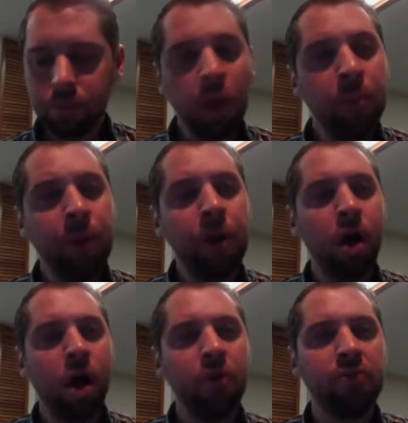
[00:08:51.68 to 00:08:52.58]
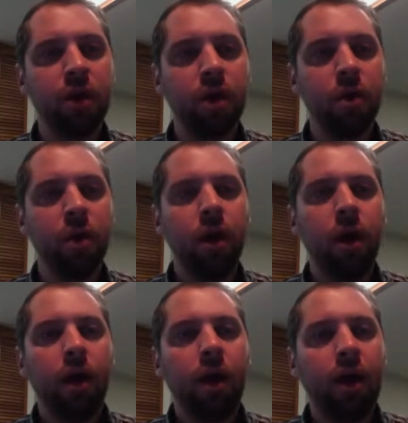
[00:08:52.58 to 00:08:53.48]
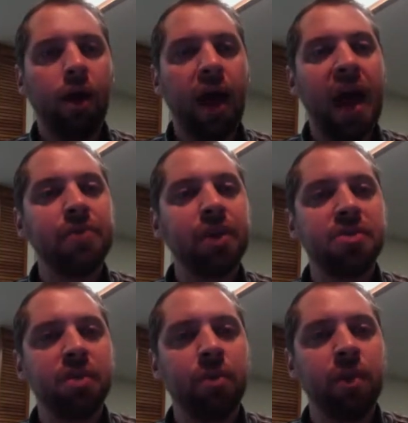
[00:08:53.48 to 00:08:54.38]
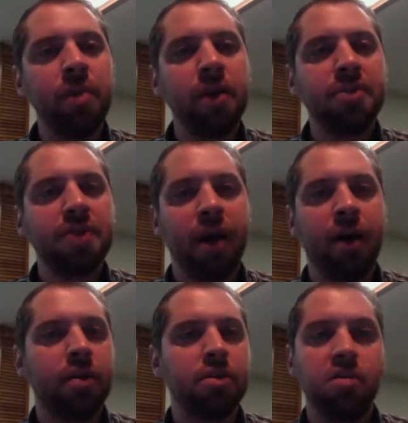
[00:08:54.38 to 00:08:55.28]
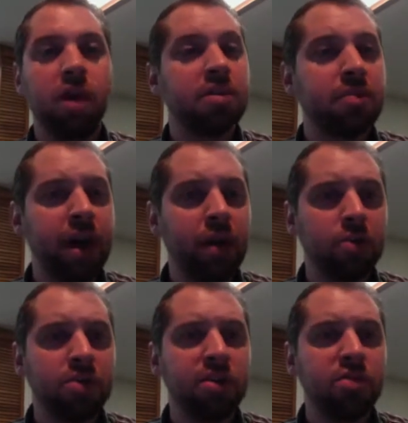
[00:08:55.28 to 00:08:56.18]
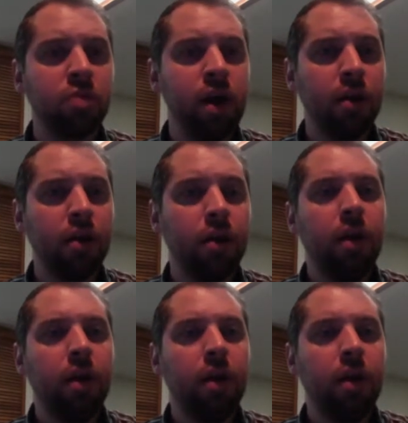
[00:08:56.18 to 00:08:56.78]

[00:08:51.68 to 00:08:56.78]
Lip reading: but also having some limits on direct democracy as well.